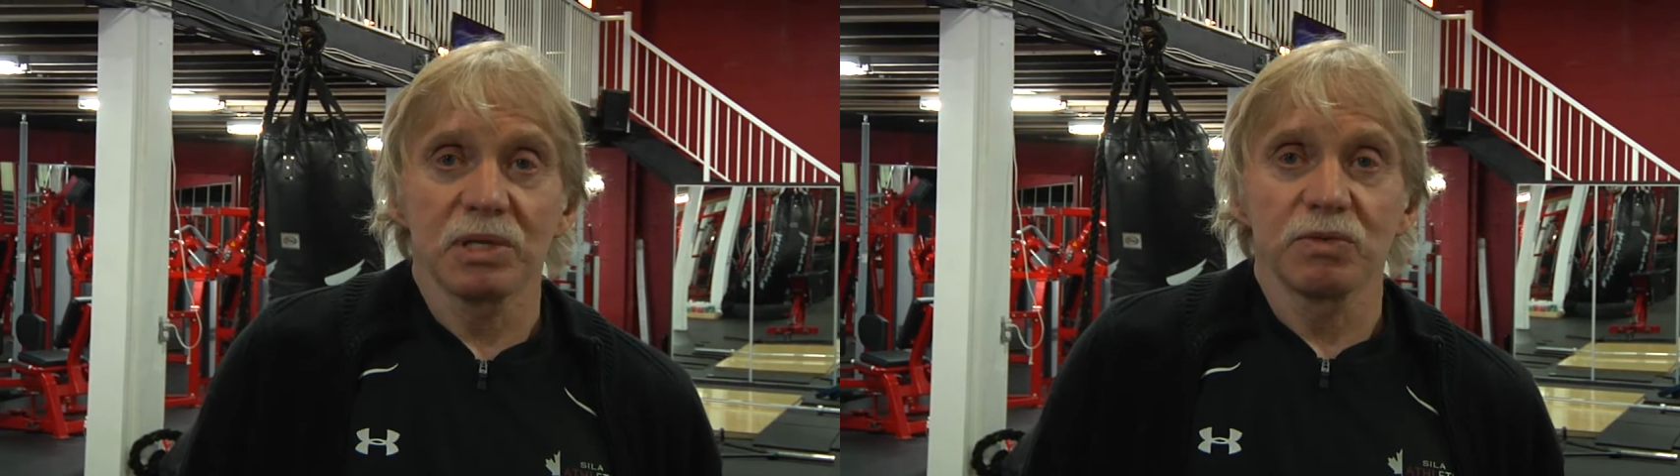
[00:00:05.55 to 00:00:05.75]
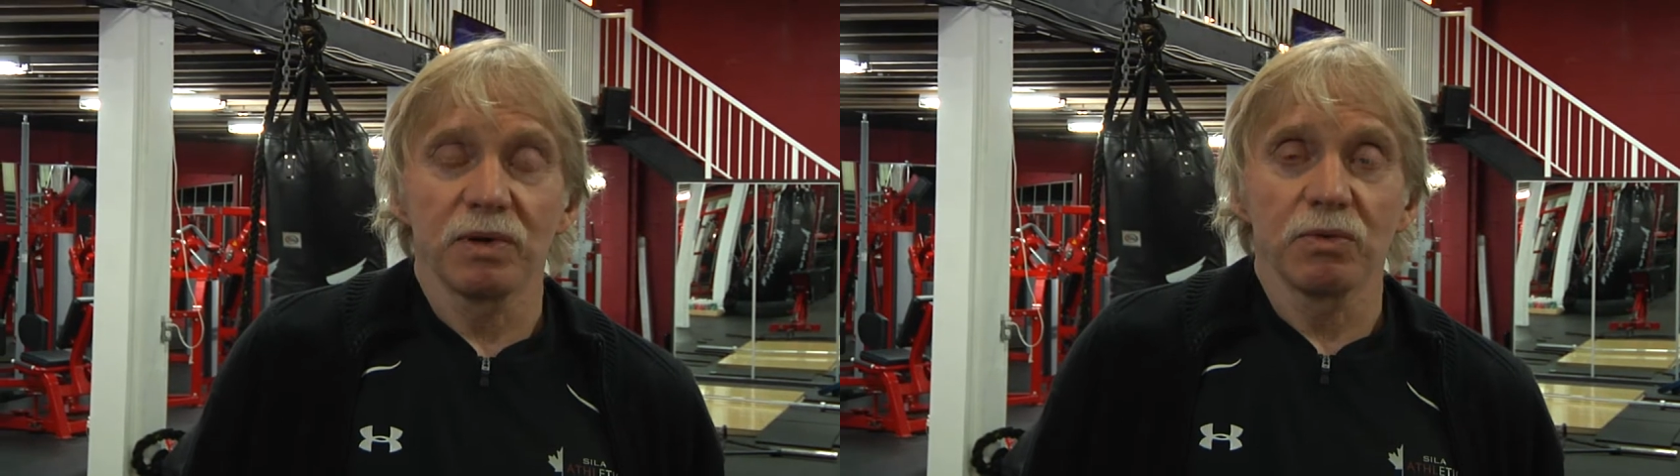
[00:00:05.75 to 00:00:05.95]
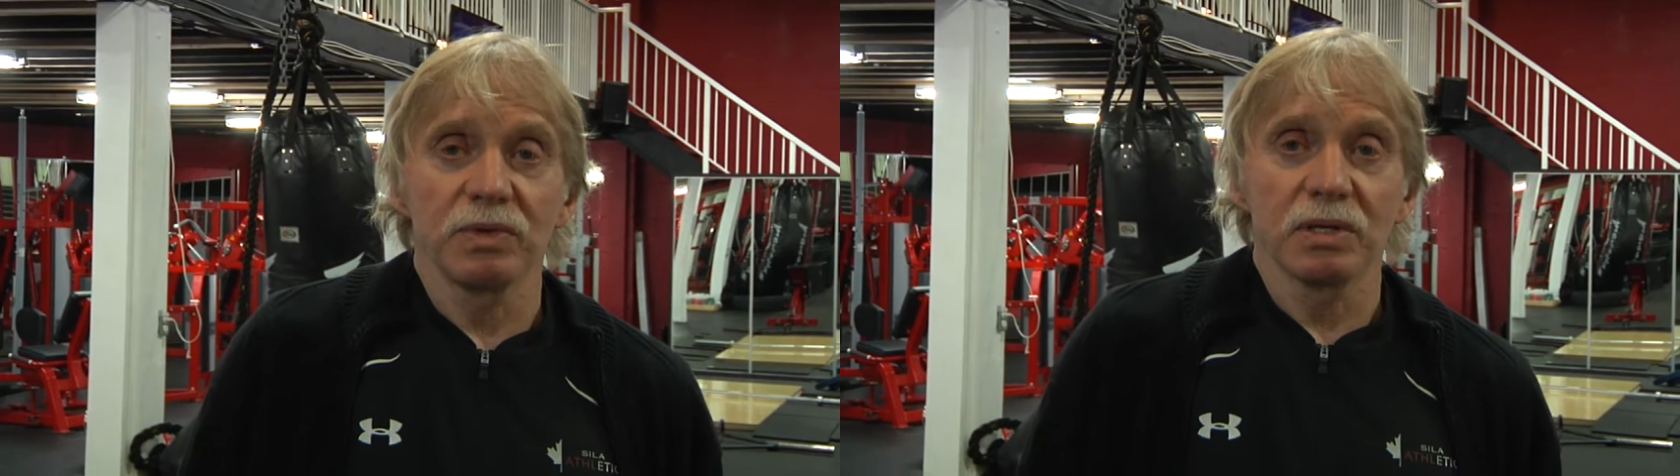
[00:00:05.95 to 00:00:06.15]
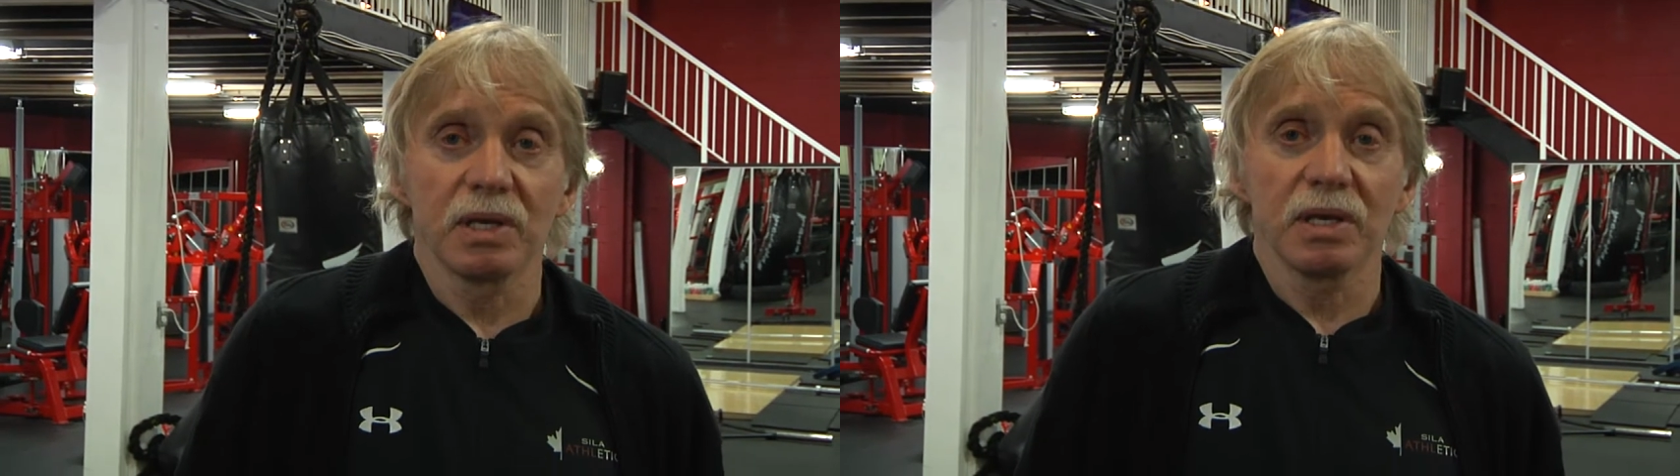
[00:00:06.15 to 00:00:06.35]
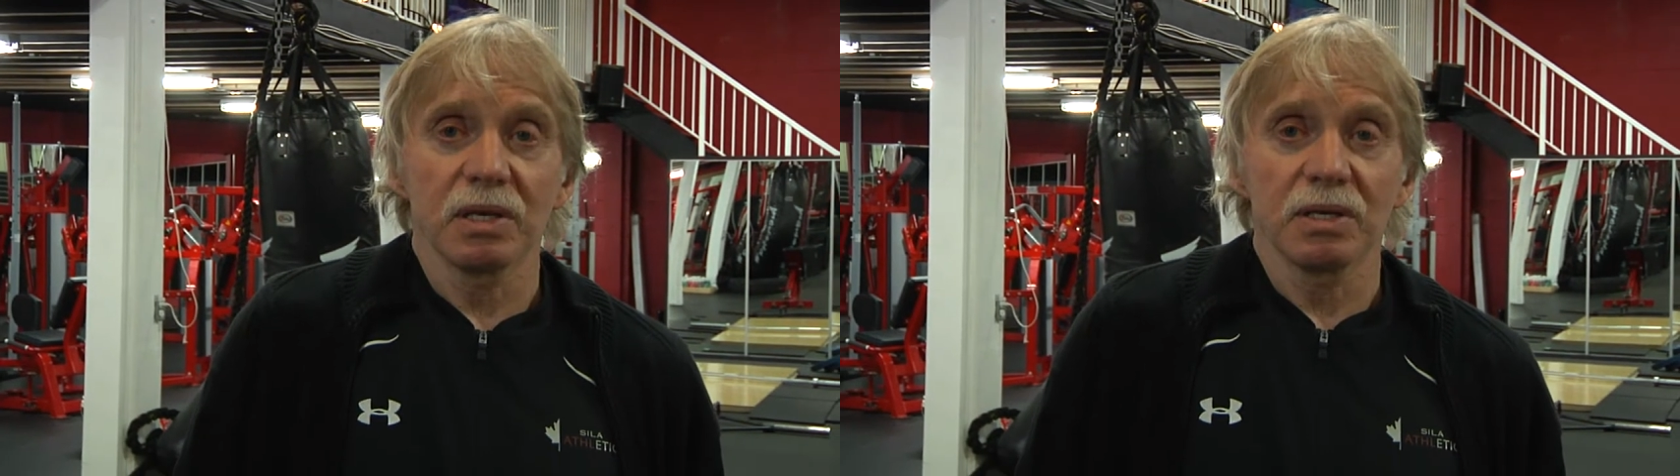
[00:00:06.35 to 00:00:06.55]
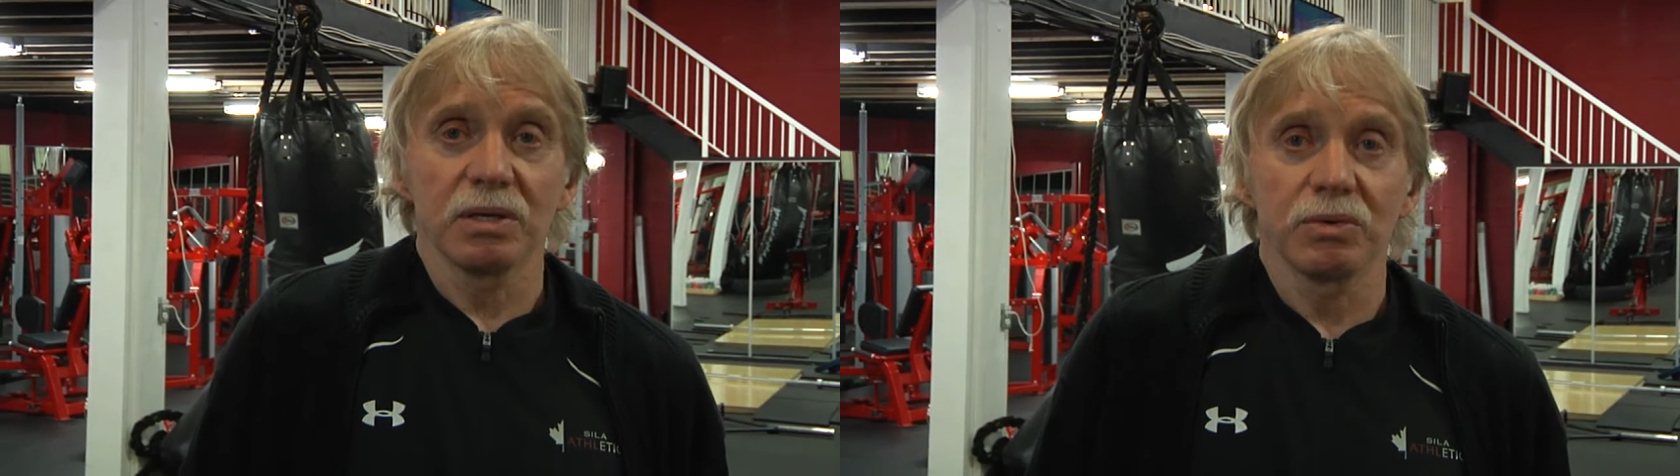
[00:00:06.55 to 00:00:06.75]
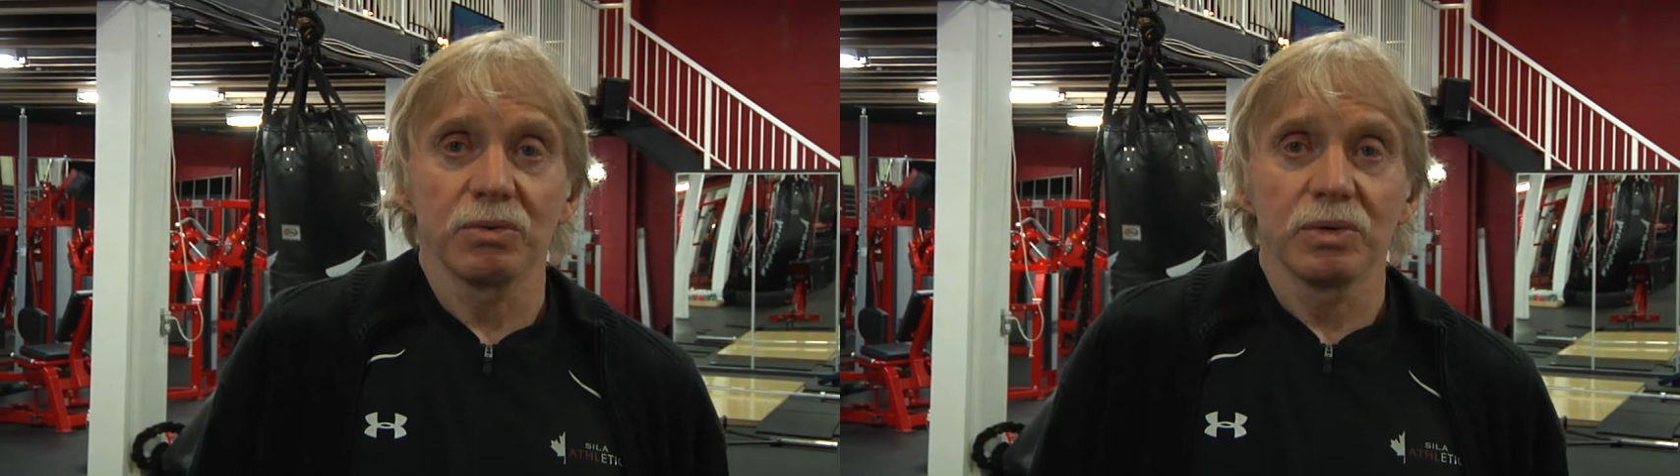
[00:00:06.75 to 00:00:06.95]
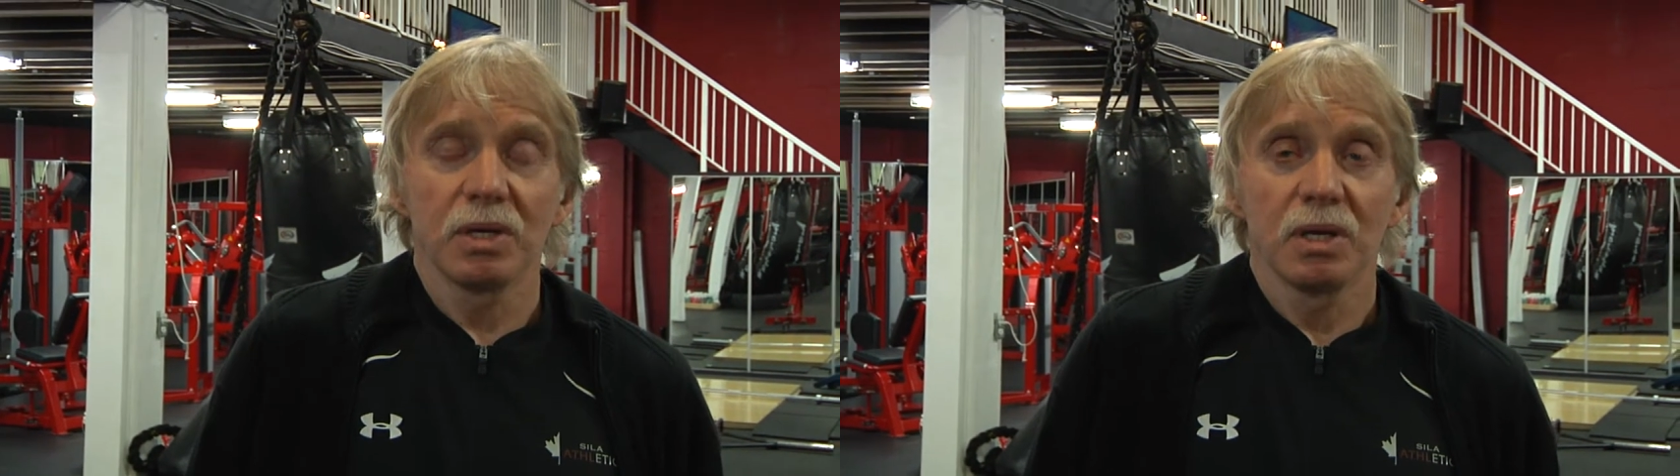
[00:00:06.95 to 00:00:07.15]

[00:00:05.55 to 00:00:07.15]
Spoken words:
That's one of the things, you know.